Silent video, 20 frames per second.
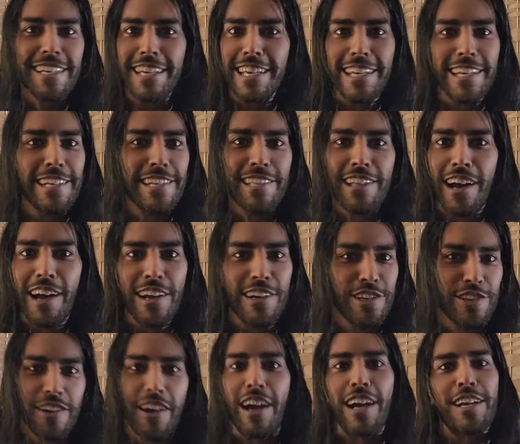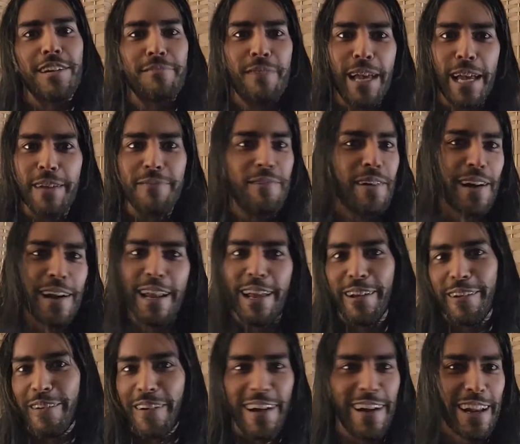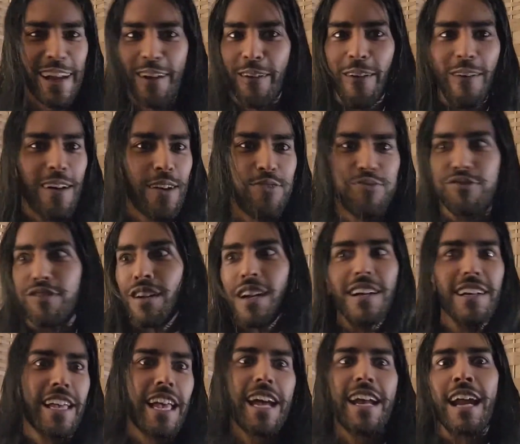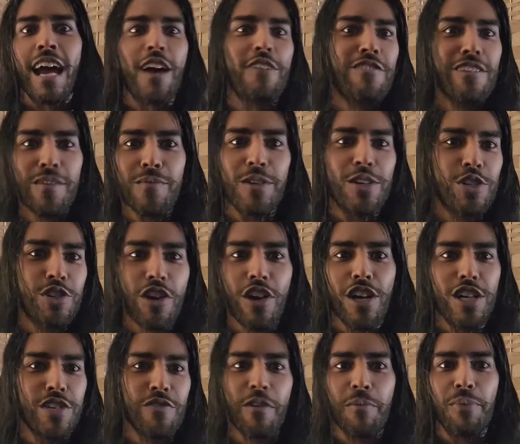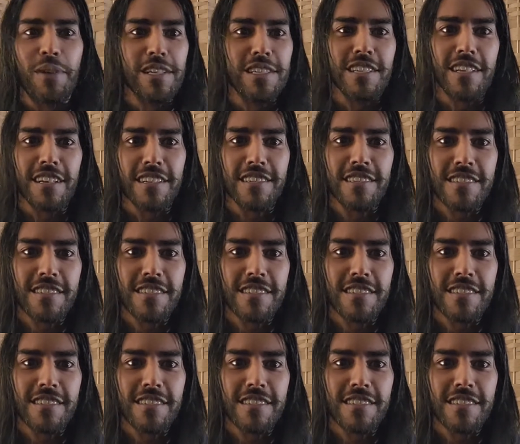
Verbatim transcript: Elon trying to make money. What? Can't have him in charge of a business.